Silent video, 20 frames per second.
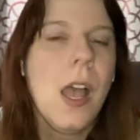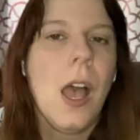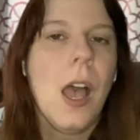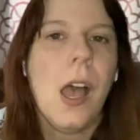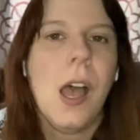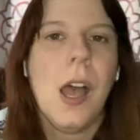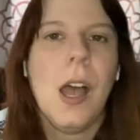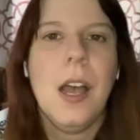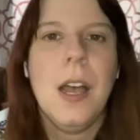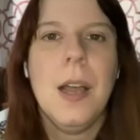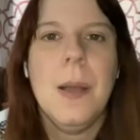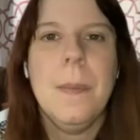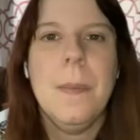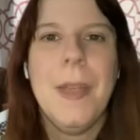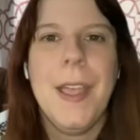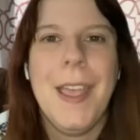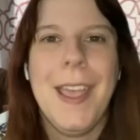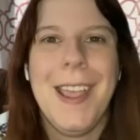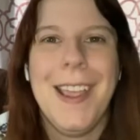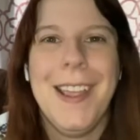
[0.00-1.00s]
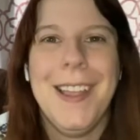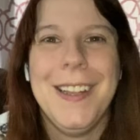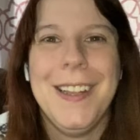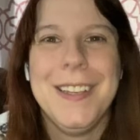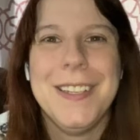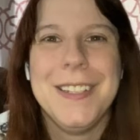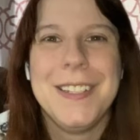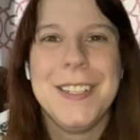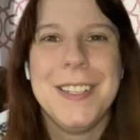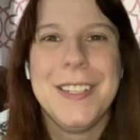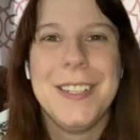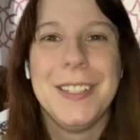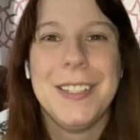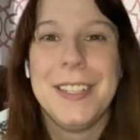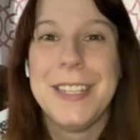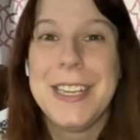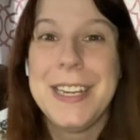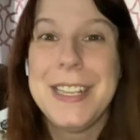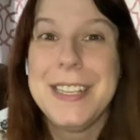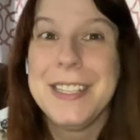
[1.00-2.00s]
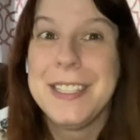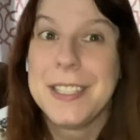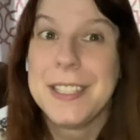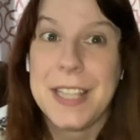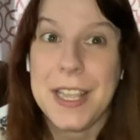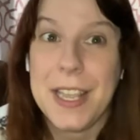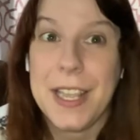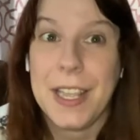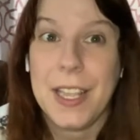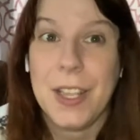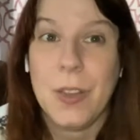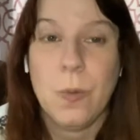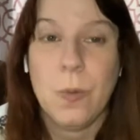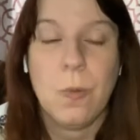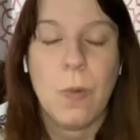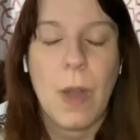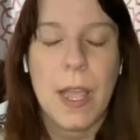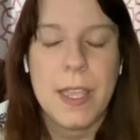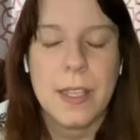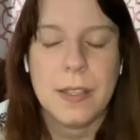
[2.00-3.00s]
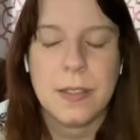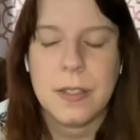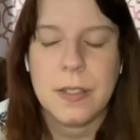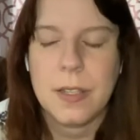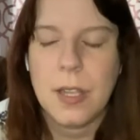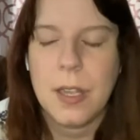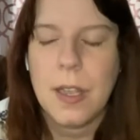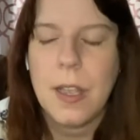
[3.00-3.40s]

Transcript: and Nalini Singh writes